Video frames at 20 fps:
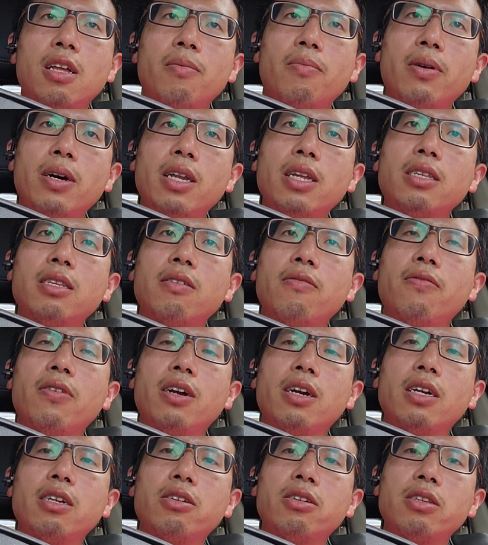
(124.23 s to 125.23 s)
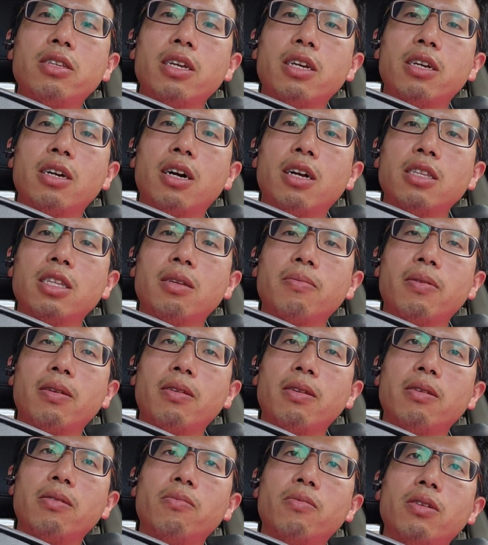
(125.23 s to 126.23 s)
But it's a very interesting concept,
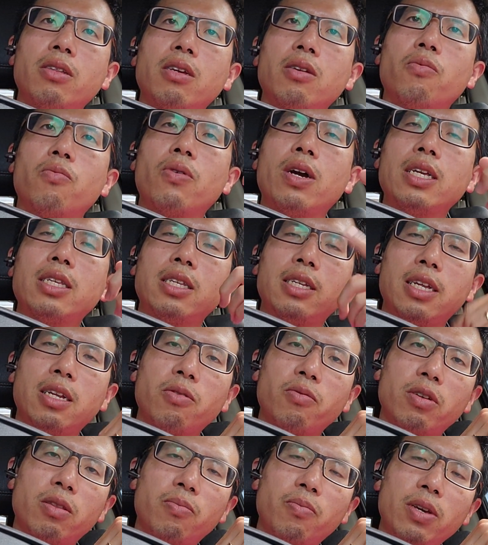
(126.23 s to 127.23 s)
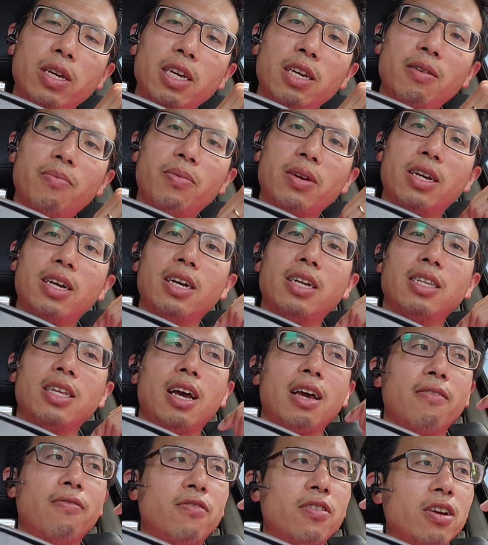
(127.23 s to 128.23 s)
and it really resonated with me because
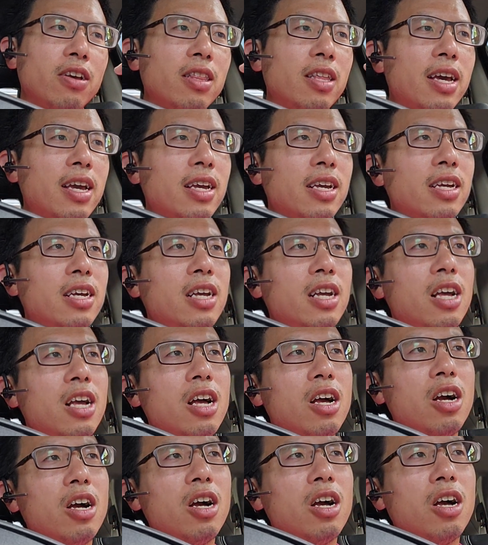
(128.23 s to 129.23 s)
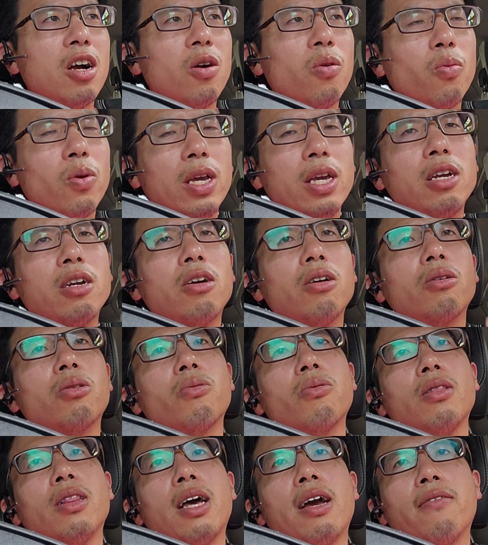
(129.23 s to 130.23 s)
I feel like we go
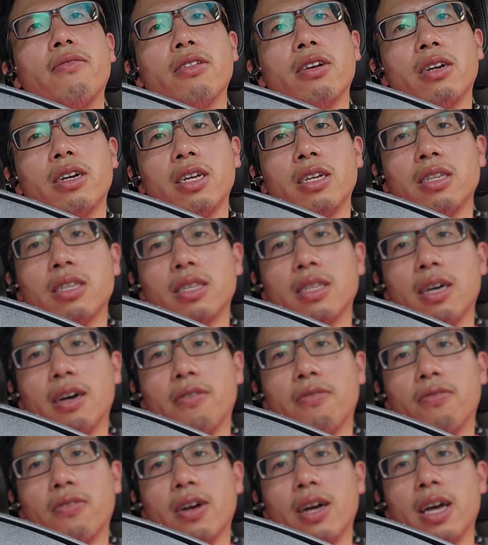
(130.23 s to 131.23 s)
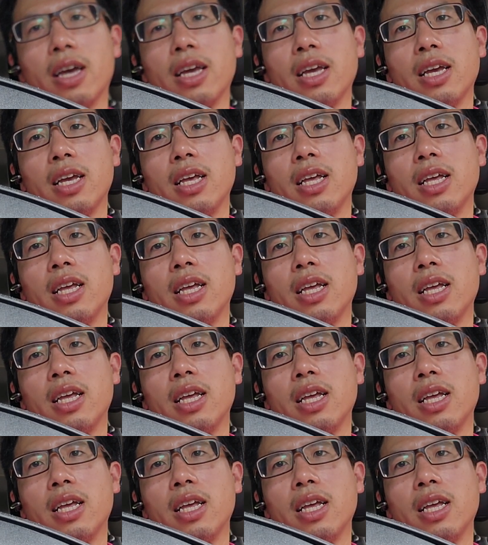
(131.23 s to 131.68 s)
through life learning stuff, right?